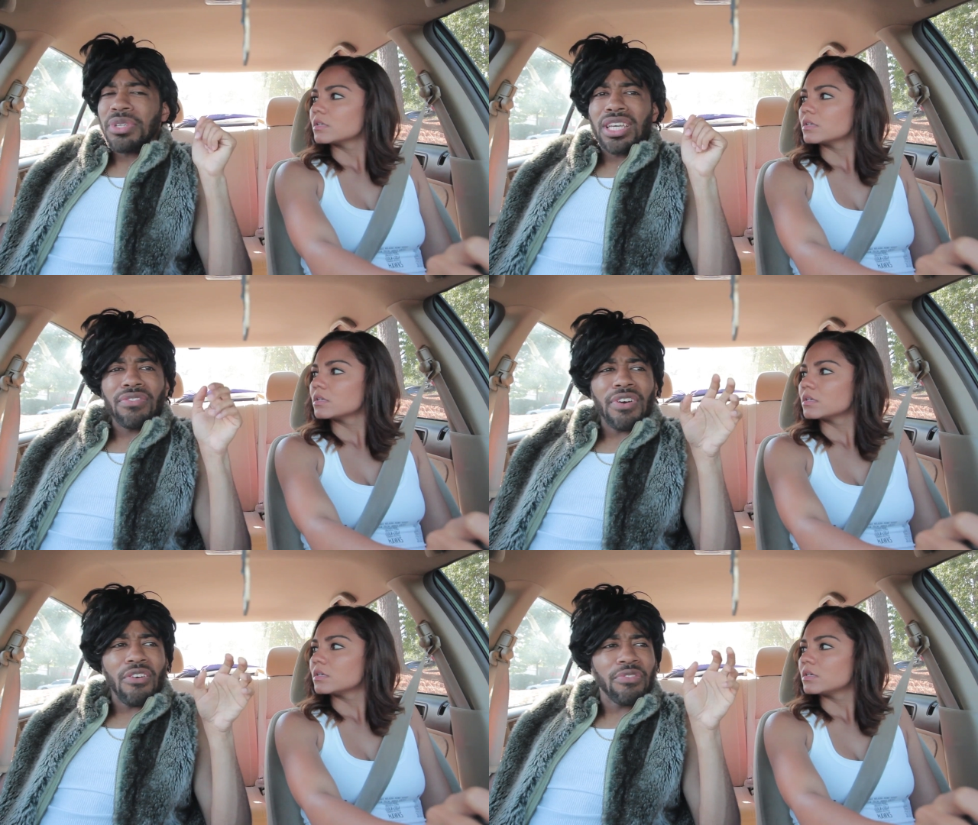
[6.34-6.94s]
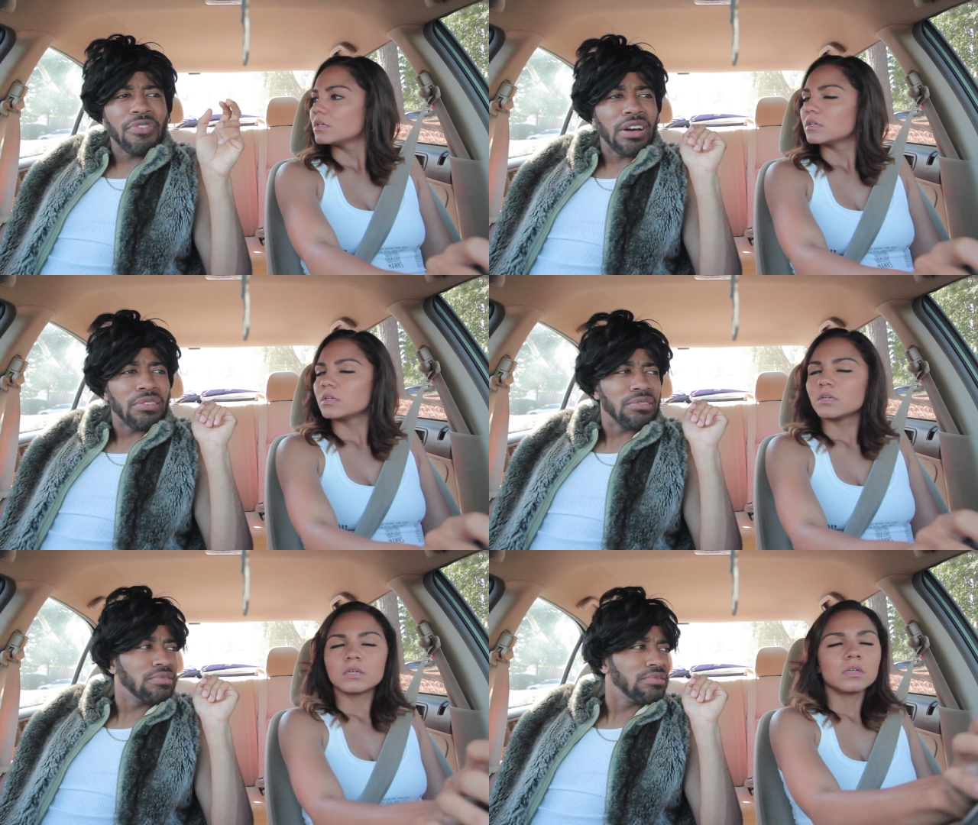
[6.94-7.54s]
Speaker 1: Let me get a four for
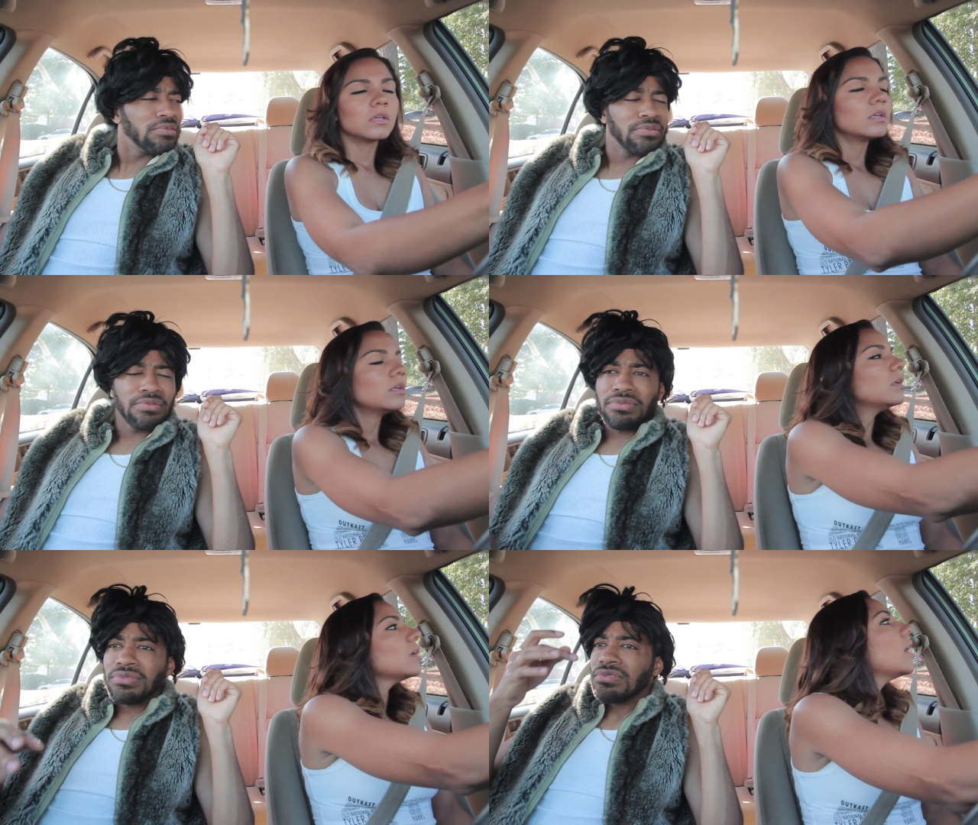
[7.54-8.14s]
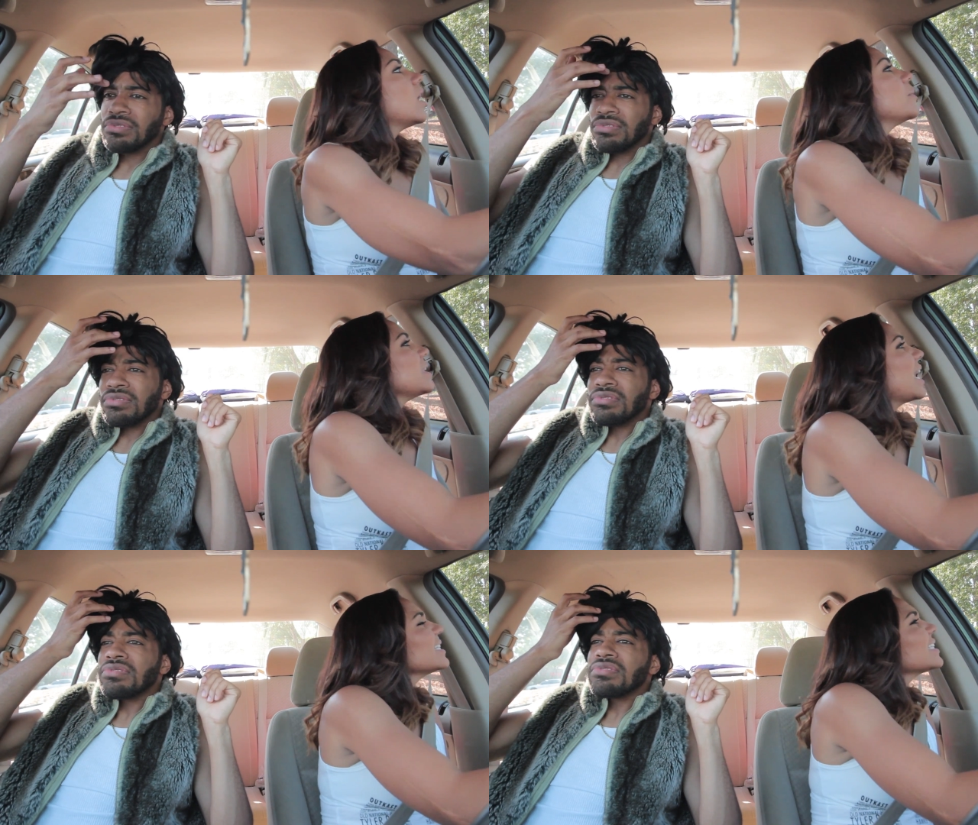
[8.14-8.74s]
four.
Speaker 2: Um,
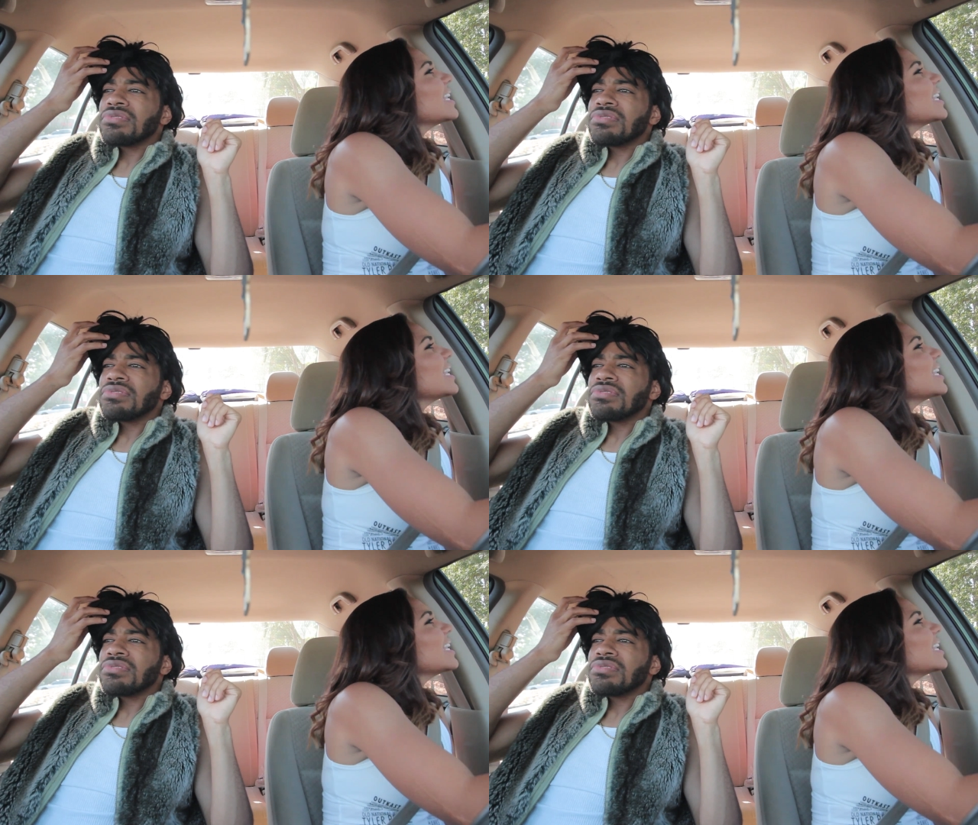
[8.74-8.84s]
yes.